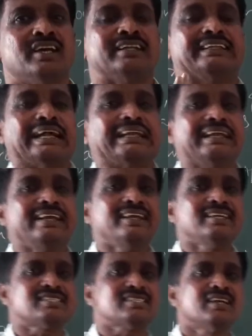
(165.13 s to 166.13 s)
That
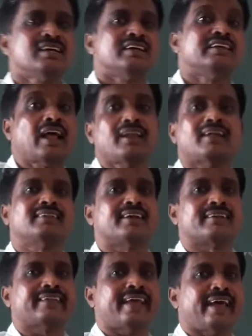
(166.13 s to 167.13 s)
is none
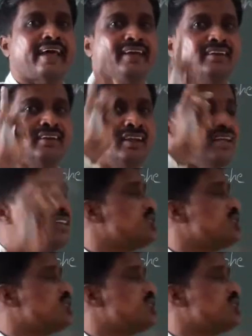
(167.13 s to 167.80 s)
other than